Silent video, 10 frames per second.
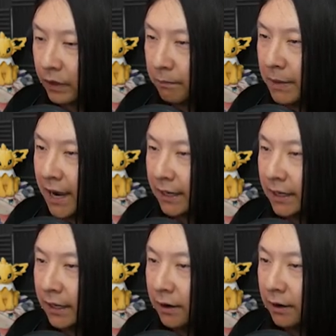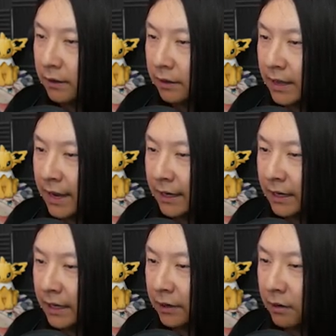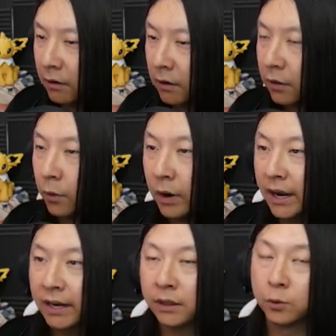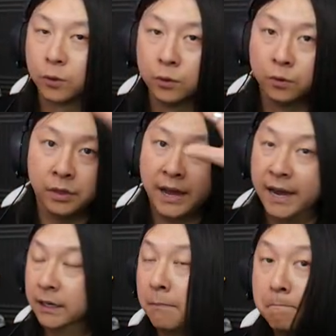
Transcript: backing that in all the way through that